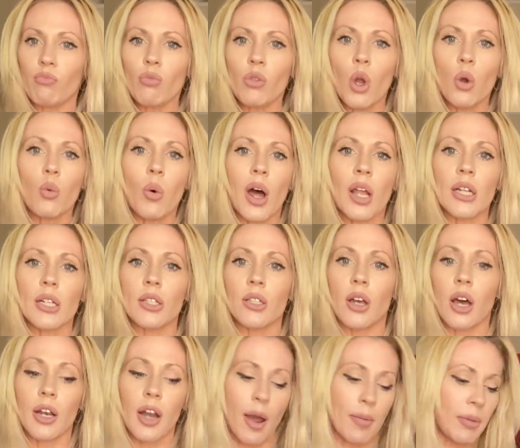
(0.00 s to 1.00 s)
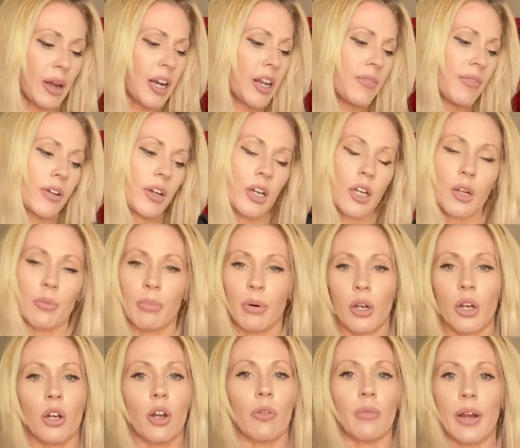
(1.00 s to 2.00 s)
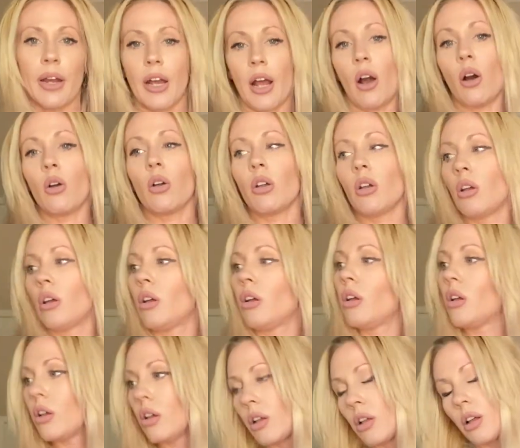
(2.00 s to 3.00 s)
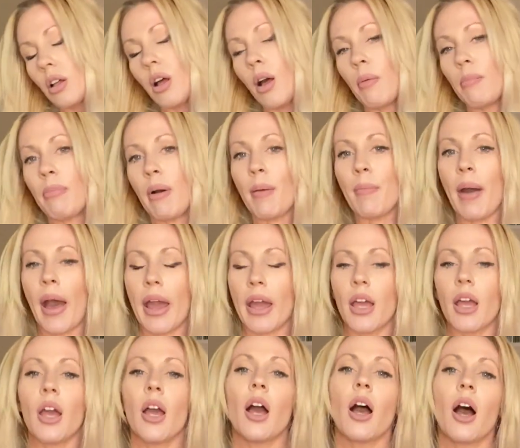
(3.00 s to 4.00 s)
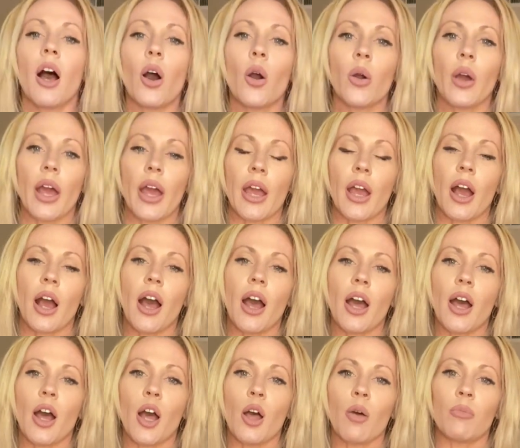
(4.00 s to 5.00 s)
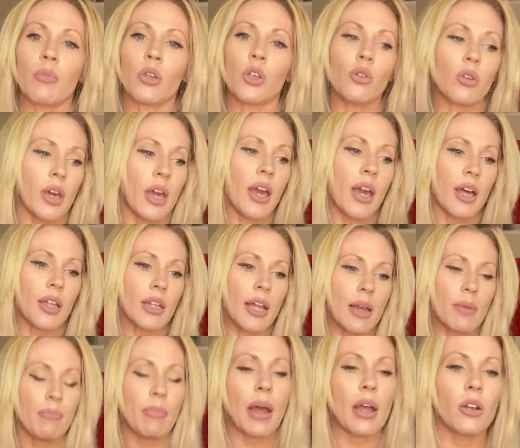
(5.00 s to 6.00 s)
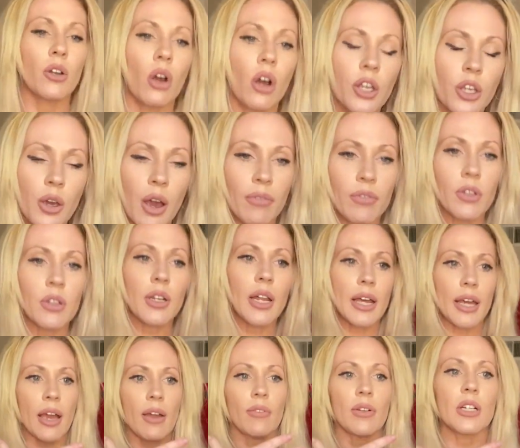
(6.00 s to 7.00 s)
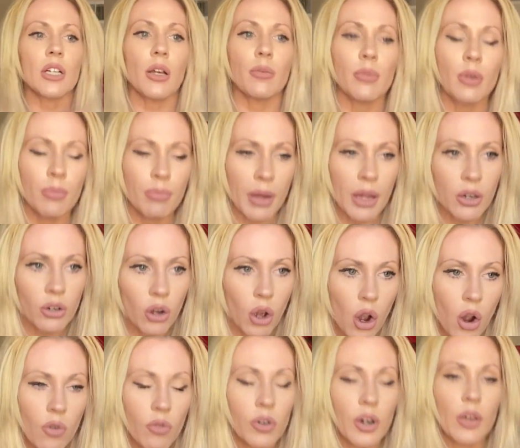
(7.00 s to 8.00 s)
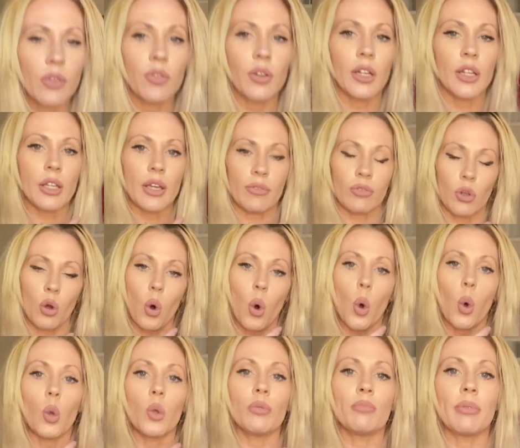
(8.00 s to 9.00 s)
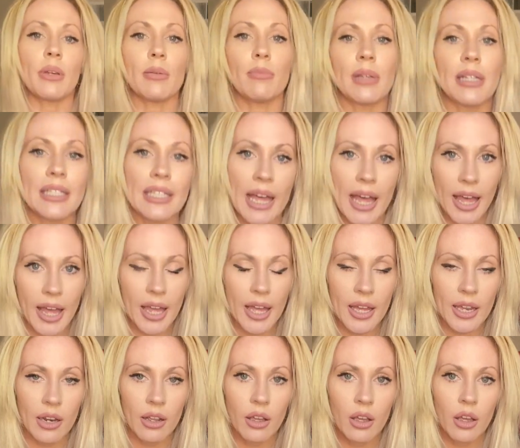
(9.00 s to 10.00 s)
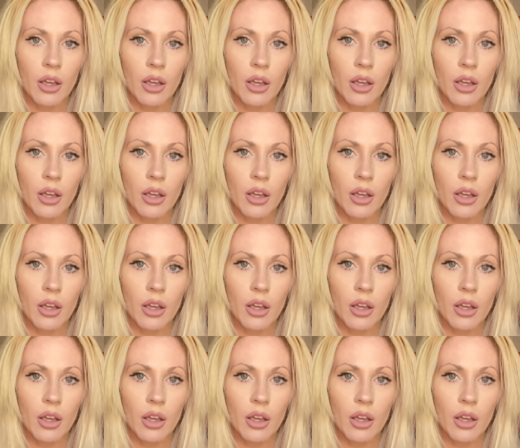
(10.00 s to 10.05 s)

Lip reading: while it's on. I'm not even gonna put it on right now. Bye-bye. Okay, you can't like bend, you have to like, every time you bend over, I feel like you have to hold baby's head